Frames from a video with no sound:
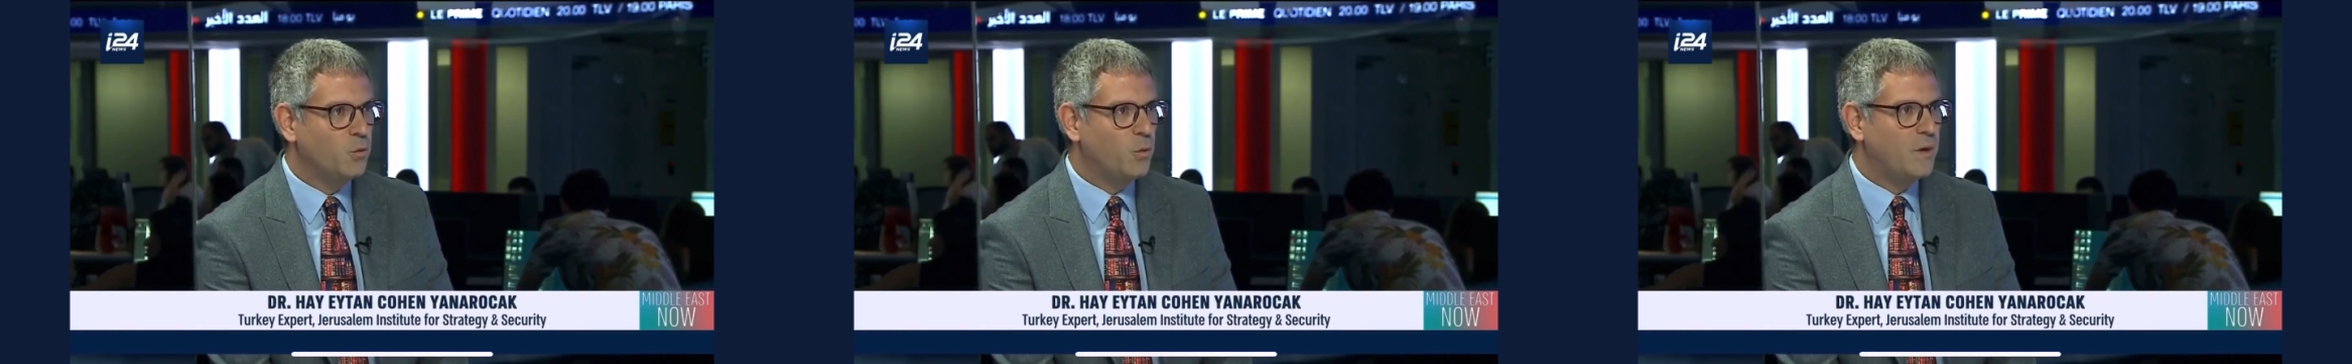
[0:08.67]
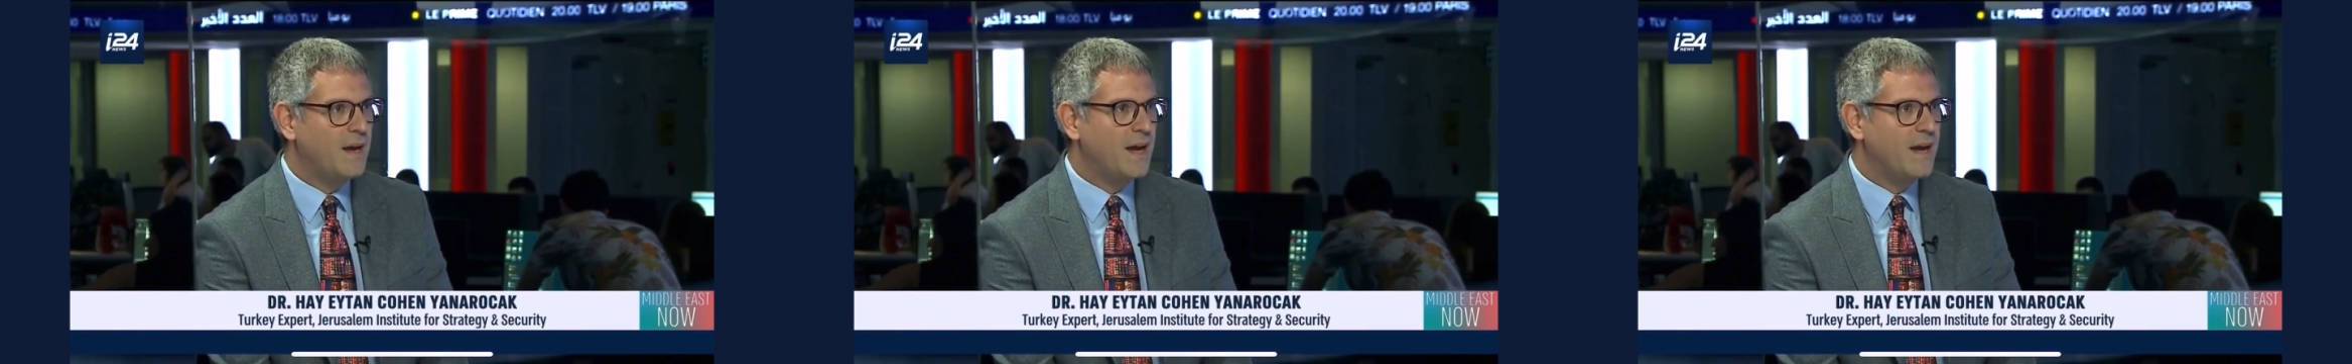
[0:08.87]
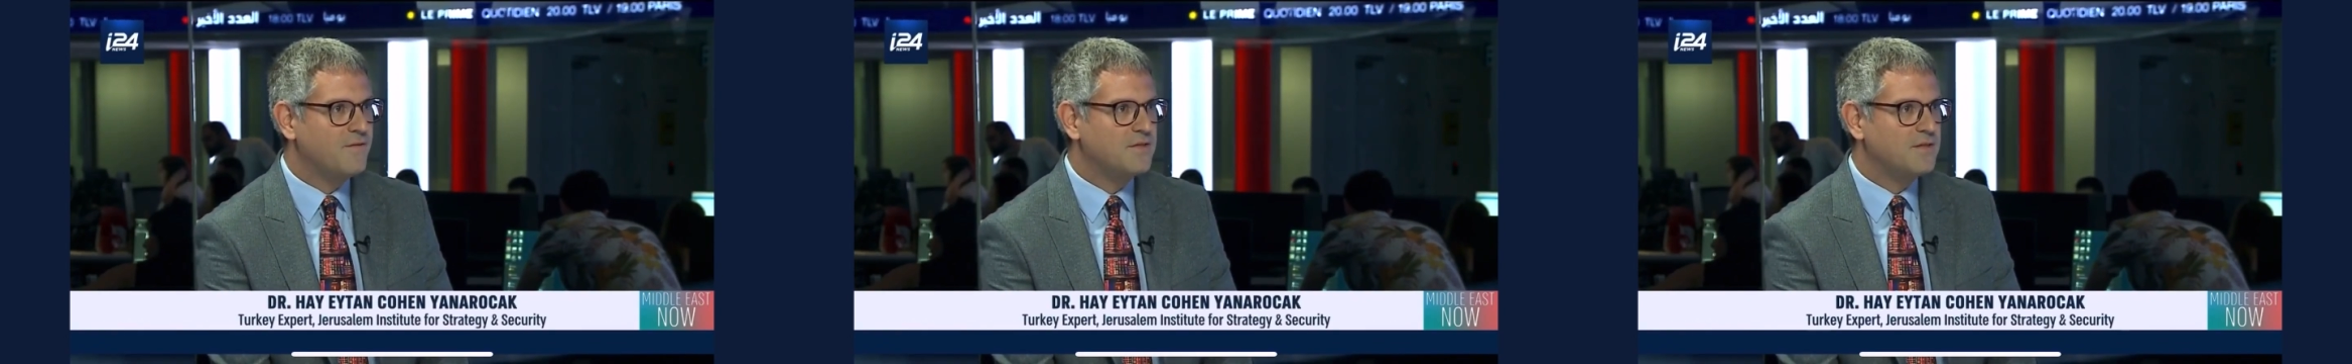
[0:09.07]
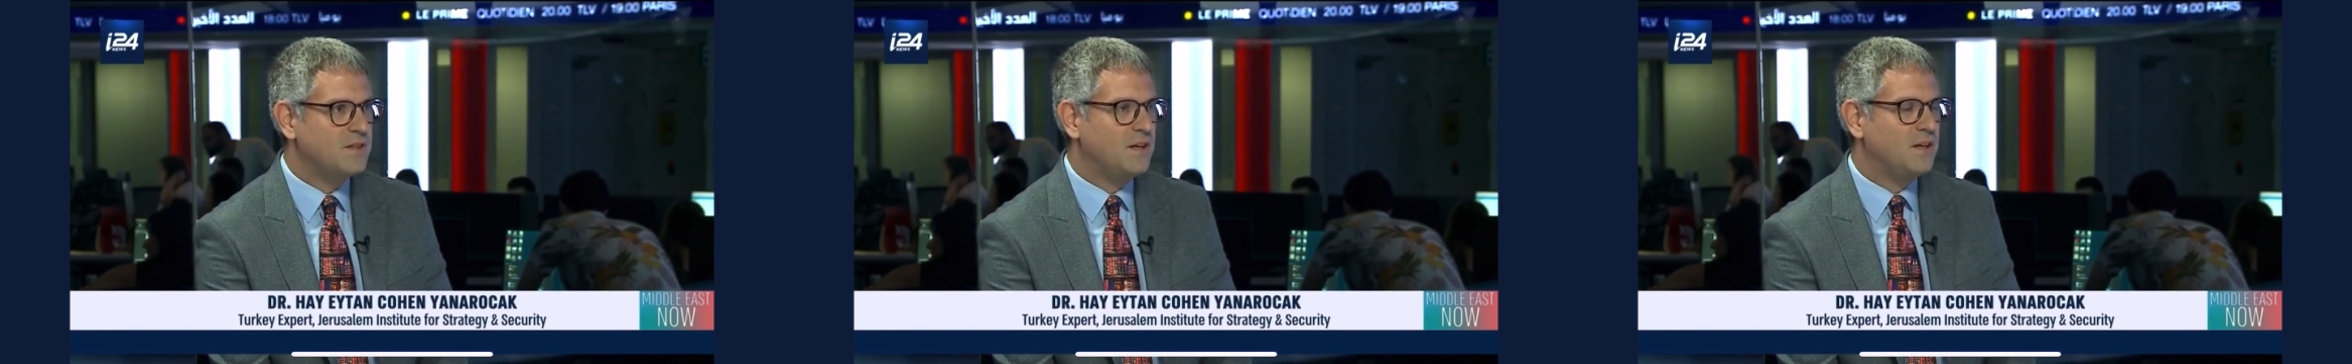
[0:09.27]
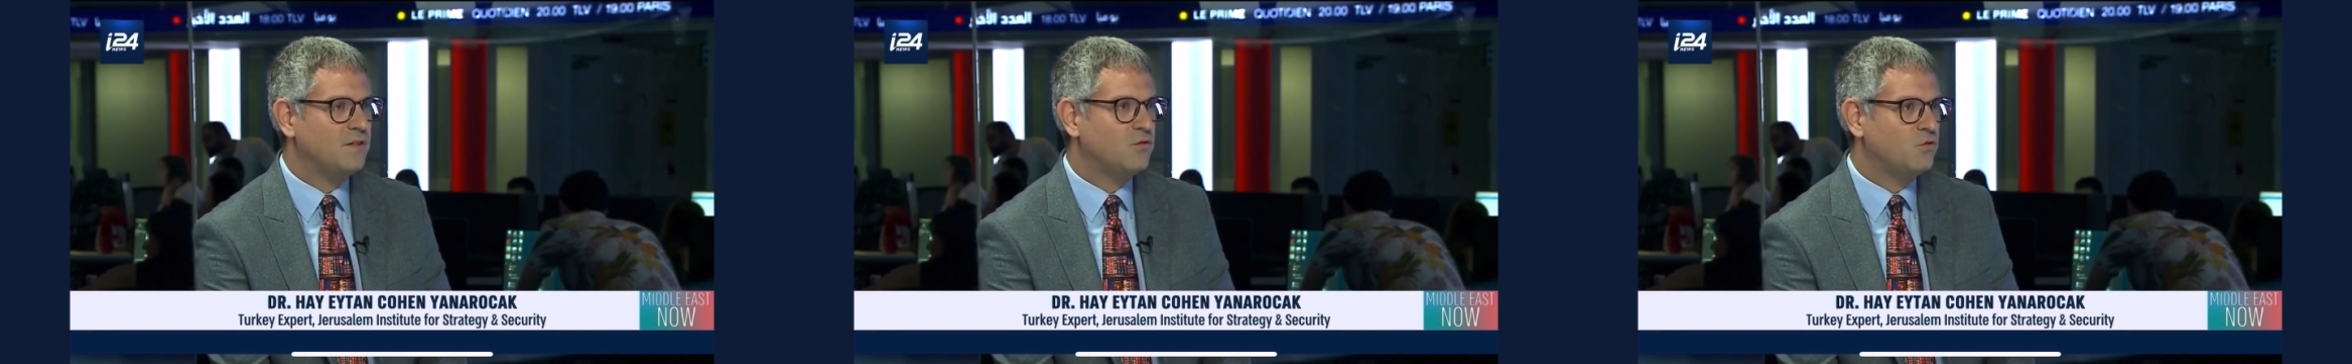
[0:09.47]
we have
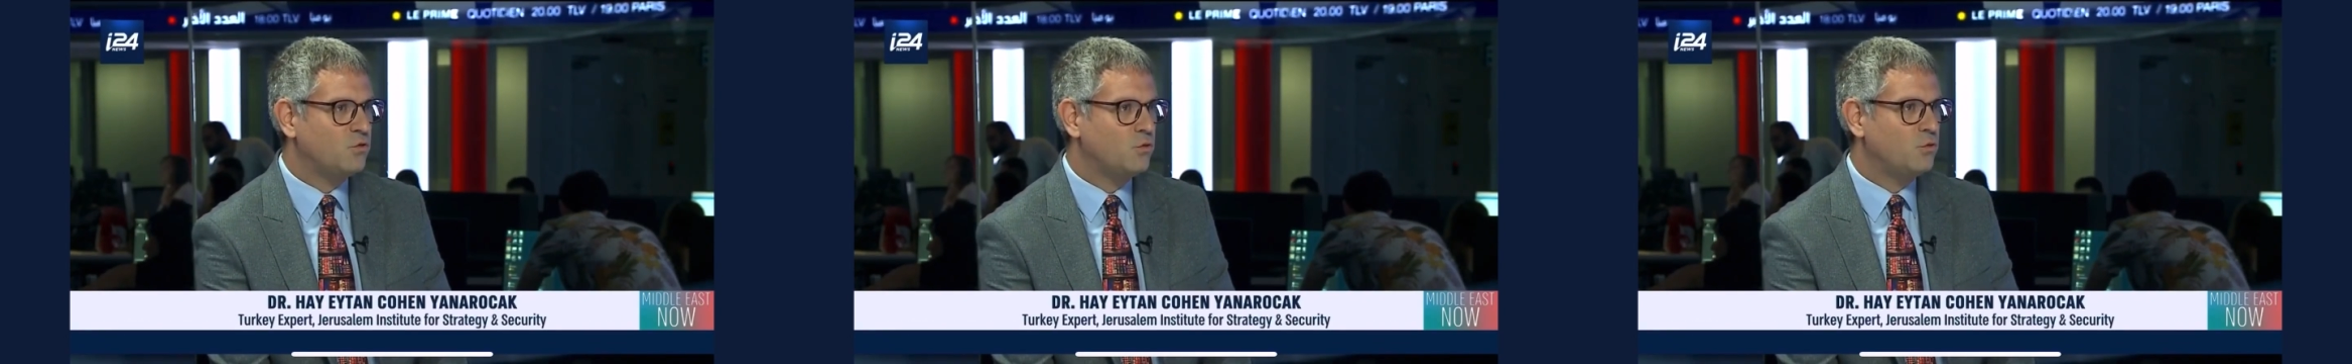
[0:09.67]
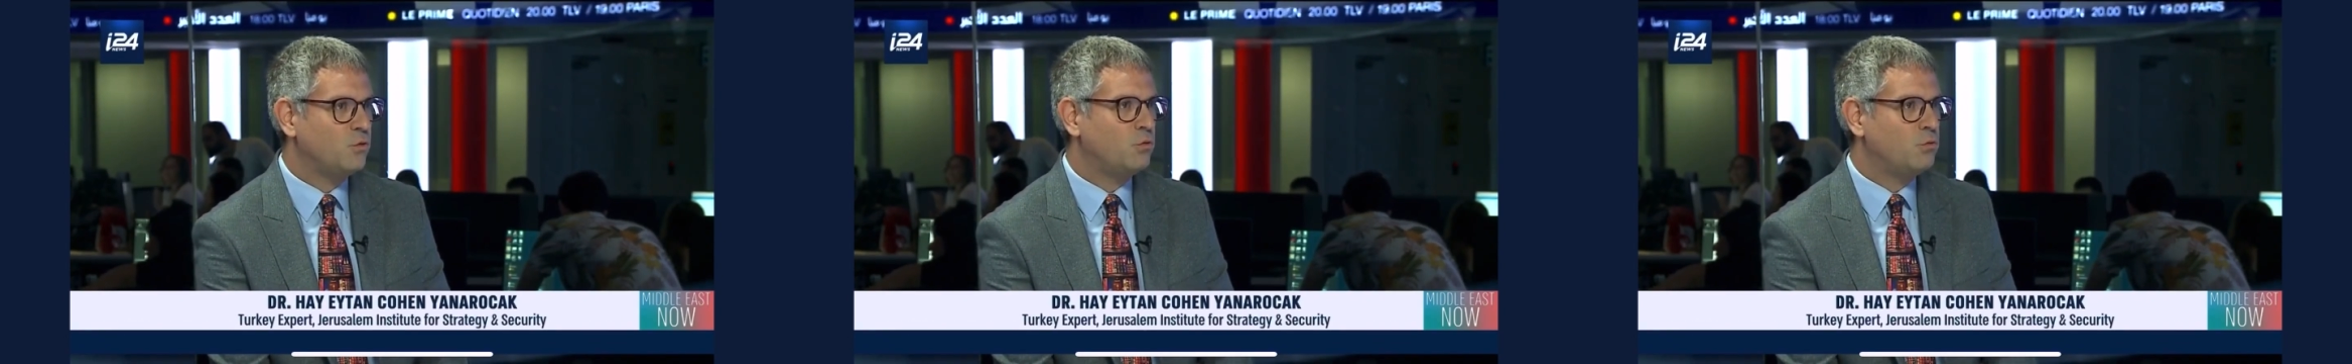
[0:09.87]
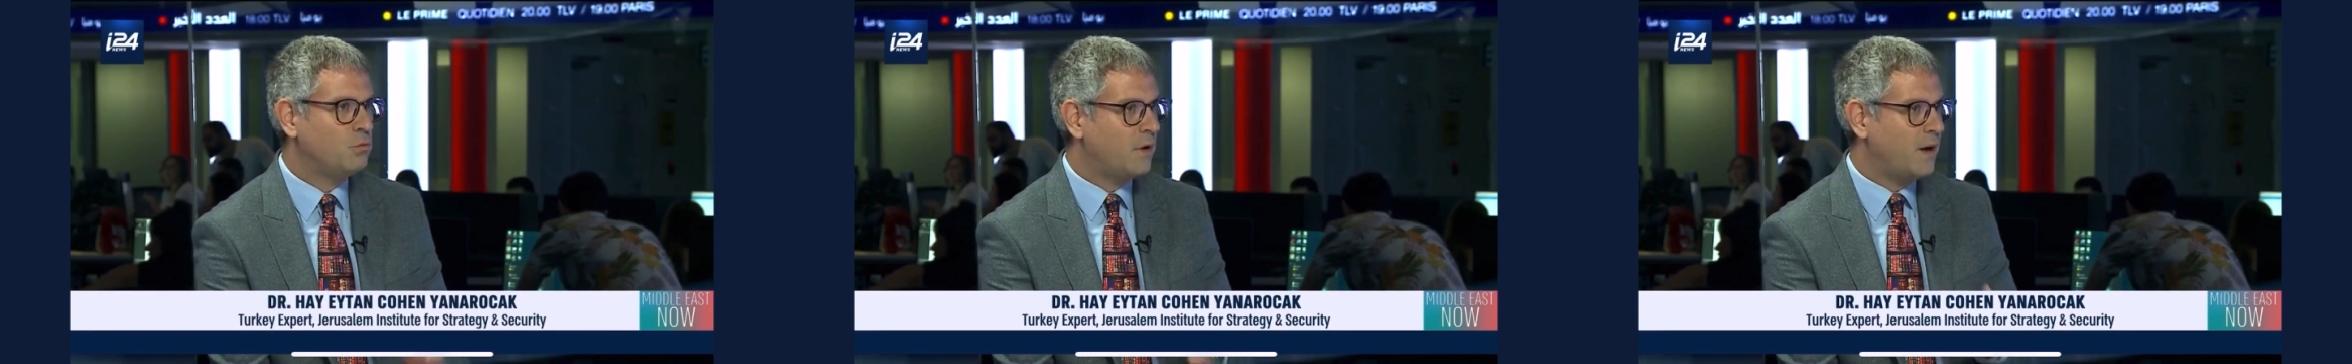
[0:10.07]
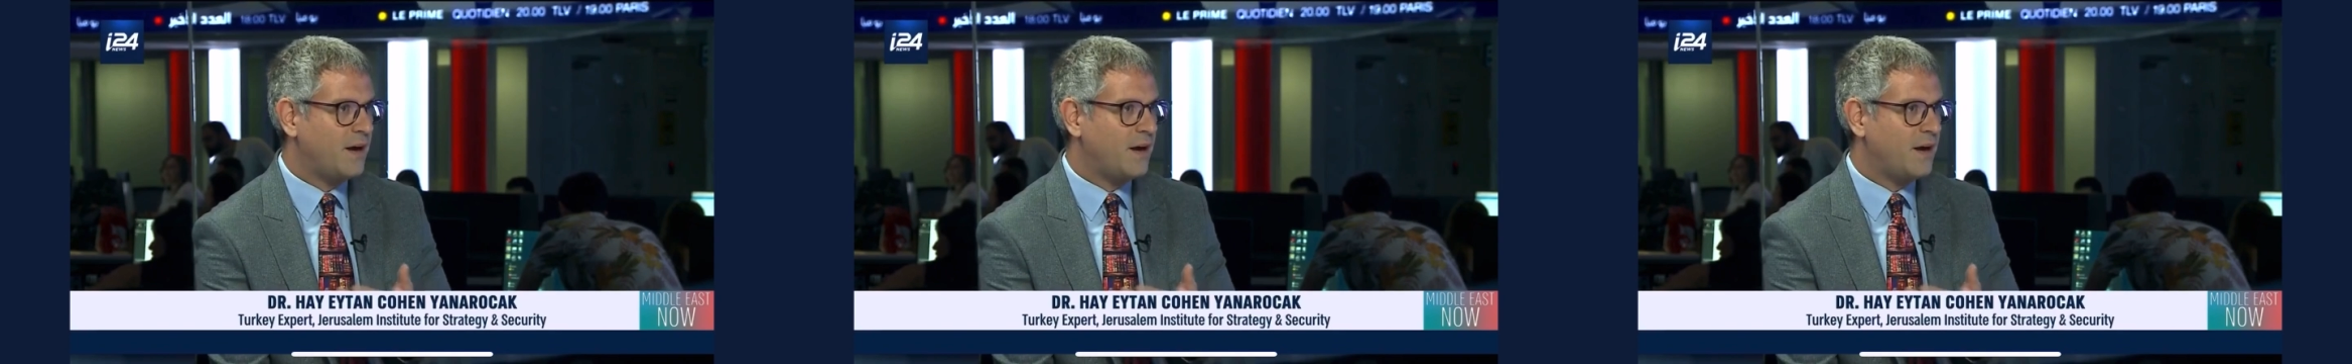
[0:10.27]
seen two